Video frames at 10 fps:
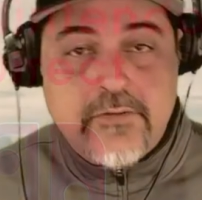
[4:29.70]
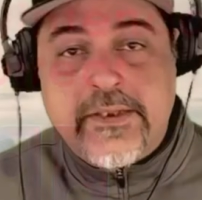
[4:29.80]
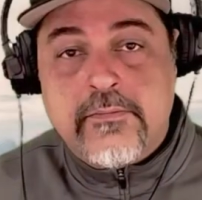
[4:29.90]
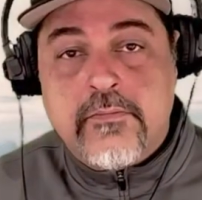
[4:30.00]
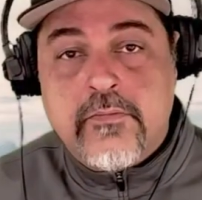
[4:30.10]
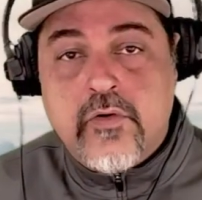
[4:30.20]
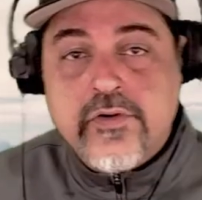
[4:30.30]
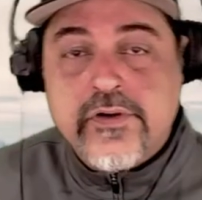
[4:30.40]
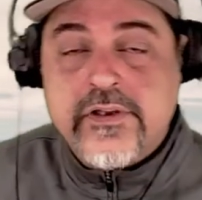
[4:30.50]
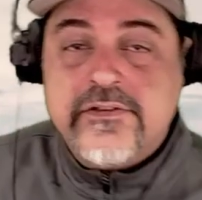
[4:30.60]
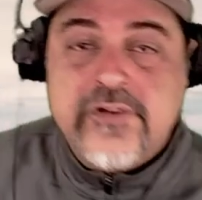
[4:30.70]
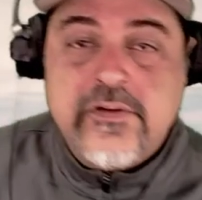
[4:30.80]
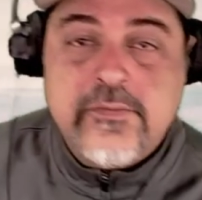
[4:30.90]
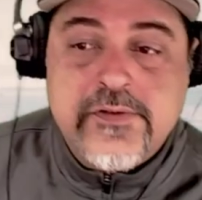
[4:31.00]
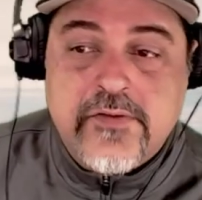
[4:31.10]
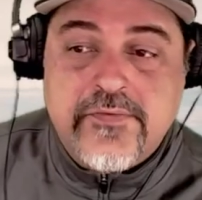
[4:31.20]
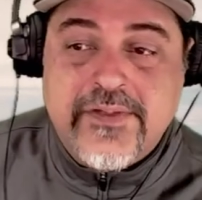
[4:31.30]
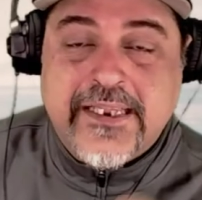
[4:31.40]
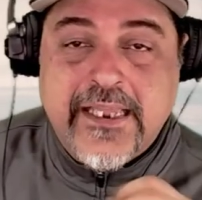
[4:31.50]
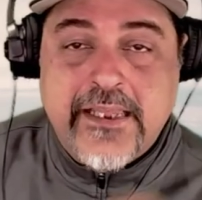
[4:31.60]
bit more in terms of the
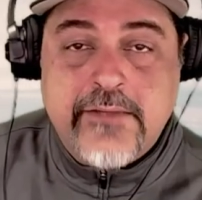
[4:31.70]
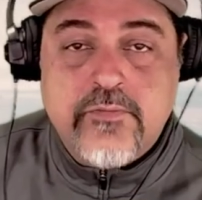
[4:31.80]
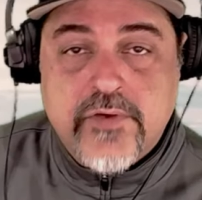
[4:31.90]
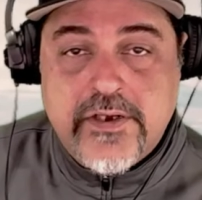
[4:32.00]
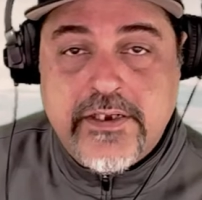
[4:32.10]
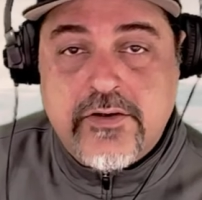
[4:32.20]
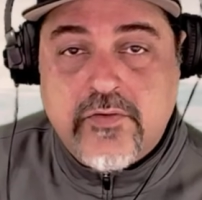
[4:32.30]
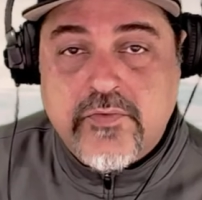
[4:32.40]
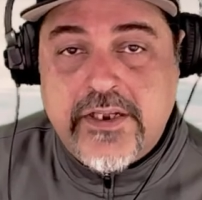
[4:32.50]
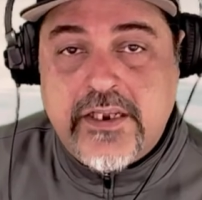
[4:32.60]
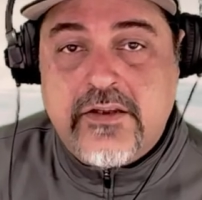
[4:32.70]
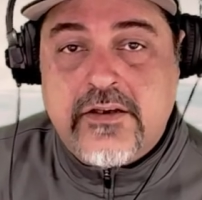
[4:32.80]
game running already.